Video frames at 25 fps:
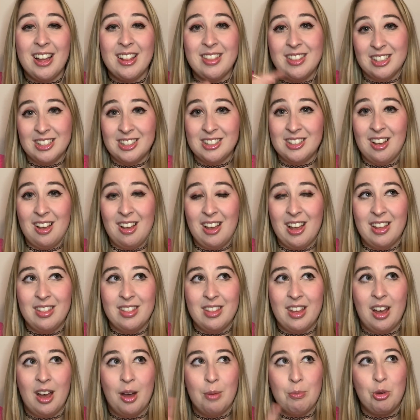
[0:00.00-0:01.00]
in
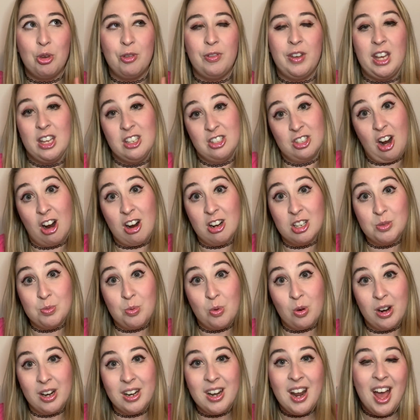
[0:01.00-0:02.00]
the movie A Star is
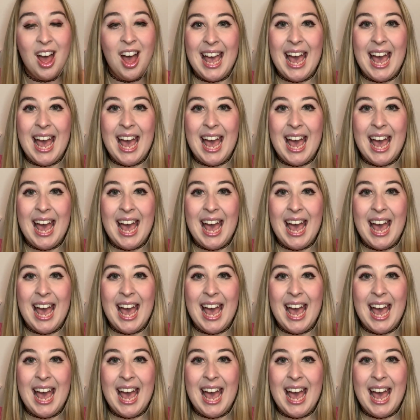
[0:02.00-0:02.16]
Born.